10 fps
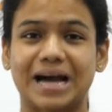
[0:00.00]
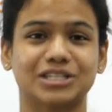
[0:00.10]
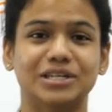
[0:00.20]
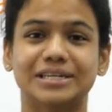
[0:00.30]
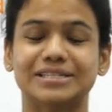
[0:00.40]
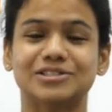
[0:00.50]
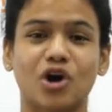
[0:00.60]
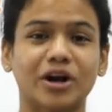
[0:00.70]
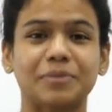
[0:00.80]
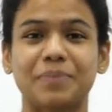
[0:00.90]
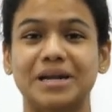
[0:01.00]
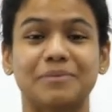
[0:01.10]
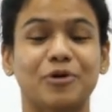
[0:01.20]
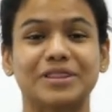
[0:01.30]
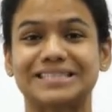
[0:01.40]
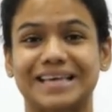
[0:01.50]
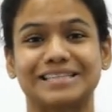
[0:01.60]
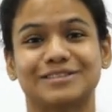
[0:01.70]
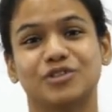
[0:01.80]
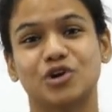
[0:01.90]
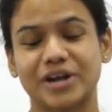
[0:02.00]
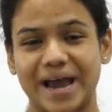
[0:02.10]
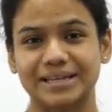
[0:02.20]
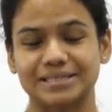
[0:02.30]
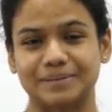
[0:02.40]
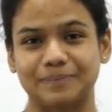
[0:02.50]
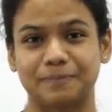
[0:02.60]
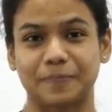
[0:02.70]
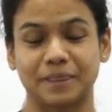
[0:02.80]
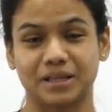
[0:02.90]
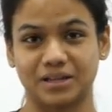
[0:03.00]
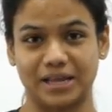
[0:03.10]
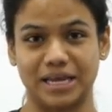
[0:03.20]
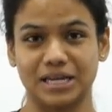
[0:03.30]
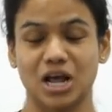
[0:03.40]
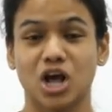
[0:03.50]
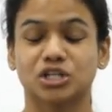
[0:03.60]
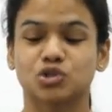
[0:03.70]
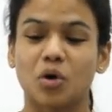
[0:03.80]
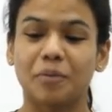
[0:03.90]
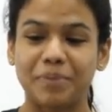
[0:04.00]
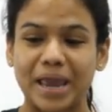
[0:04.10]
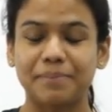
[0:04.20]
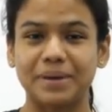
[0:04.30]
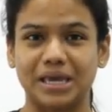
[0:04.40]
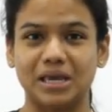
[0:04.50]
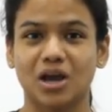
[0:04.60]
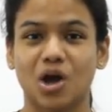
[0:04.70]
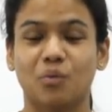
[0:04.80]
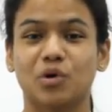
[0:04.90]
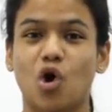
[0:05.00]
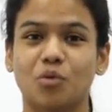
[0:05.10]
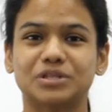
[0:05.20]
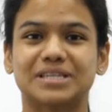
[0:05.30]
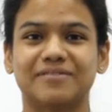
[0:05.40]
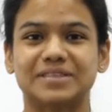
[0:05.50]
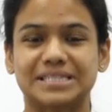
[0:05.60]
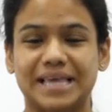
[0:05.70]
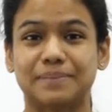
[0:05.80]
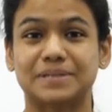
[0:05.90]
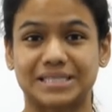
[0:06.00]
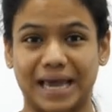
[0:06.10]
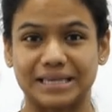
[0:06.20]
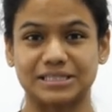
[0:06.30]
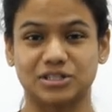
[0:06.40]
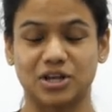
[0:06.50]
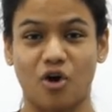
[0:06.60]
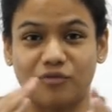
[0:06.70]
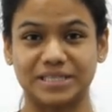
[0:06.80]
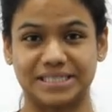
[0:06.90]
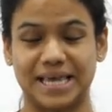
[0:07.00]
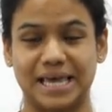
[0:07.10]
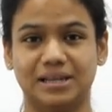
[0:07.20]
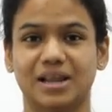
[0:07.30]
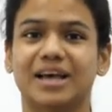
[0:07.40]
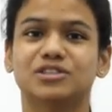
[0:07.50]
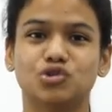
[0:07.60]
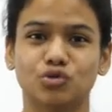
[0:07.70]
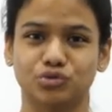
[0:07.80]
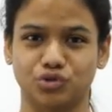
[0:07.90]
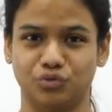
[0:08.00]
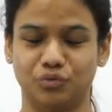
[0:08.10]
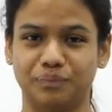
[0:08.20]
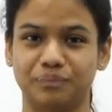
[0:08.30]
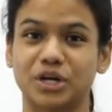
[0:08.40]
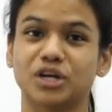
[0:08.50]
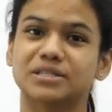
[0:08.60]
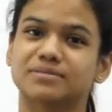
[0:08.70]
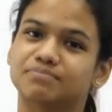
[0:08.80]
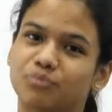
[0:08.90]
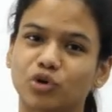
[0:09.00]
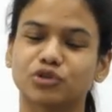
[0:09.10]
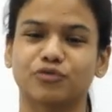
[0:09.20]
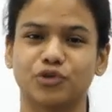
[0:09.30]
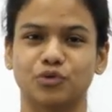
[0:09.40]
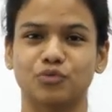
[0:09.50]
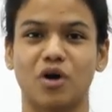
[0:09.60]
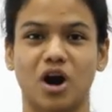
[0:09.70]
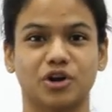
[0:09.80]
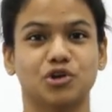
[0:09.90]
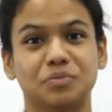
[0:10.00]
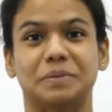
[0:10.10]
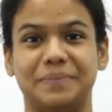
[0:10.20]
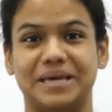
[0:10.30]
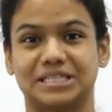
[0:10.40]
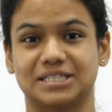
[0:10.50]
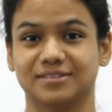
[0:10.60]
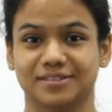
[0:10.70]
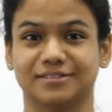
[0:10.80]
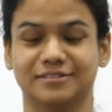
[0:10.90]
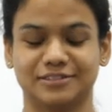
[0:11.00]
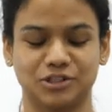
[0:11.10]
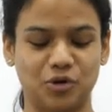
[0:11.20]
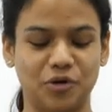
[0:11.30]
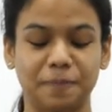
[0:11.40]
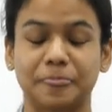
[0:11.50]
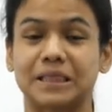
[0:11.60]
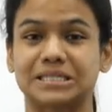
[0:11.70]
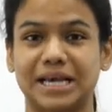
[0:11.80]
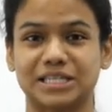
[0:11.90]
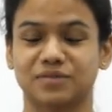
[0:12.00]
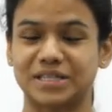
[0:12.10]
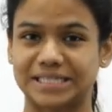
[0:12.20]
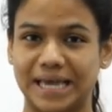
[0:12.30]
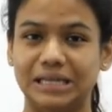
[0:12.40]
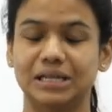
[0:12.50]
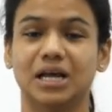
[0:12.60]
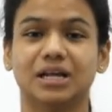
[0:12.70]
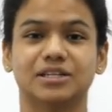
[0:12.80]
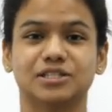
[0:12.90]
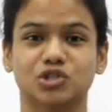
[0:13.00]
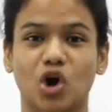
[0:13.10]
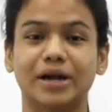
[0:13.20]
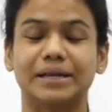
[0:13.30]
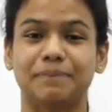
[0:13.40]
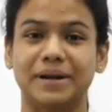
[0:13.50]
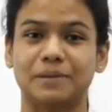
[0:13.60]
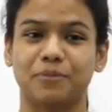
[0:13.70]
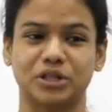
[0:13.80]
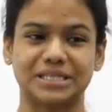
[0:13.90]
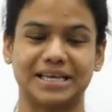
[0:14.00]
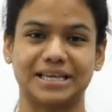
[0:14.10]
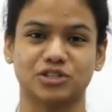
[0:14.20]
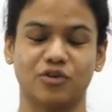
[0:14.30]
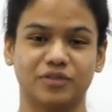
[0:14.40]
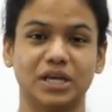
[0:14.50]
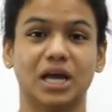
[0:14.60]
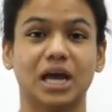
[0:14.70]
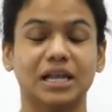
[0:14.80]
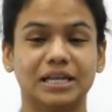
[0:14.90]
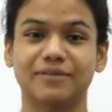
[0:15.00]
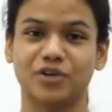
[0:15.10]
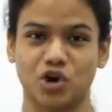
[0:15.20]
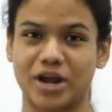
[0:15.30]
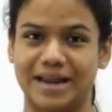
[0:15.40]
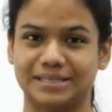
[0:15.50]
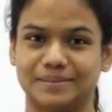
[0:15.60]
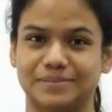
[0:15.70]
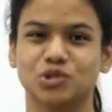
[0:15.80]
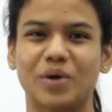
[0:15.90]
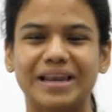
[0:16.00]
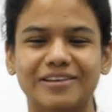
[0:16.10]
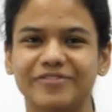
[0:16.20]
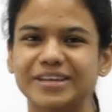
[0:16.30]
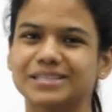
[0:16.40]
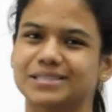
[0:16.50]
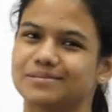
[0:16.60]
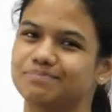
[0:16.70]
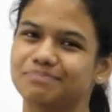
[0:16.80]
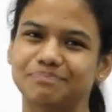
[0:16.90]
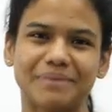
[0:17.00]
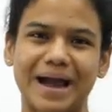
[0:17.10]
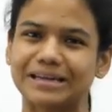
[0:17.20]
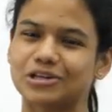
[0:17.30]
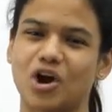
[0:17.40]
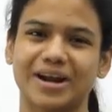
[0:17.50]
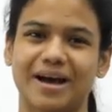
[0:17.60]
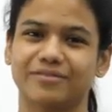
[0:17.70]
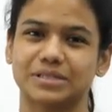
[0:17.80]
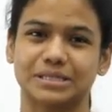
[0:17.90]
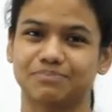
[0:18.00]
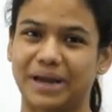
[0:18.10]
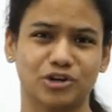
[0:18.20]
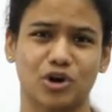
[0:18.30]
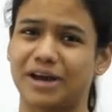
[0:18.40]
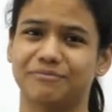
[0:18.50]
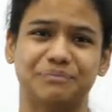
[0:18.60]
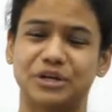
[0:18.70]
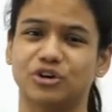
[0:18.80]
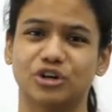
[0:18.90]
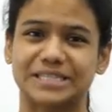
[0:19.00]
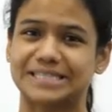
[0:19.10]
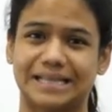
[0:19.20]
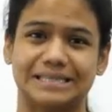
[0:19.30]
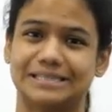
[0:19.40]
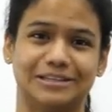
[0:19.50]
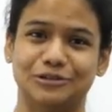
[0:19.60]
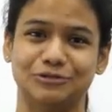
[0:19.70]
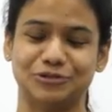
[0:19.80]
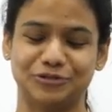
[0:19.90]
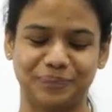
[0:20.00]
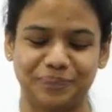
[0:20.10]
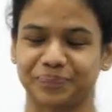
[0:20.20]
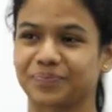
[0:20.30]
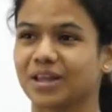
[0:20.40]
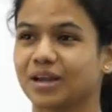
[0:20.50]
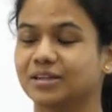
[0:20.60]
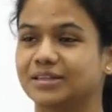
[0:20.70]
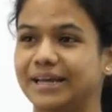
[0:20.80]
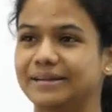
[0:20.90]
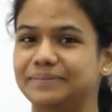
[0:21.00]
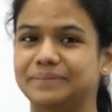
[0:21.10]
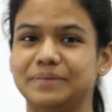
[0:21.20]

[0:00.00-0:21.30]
actually does not depend upon the size of the organism right? So a baby will almost have the same size of the cell as you do because both of you are human beings. So the size of the cell does not depend upon the size of the living organism. So elephants might not have this might not have bigger cells than you do, right?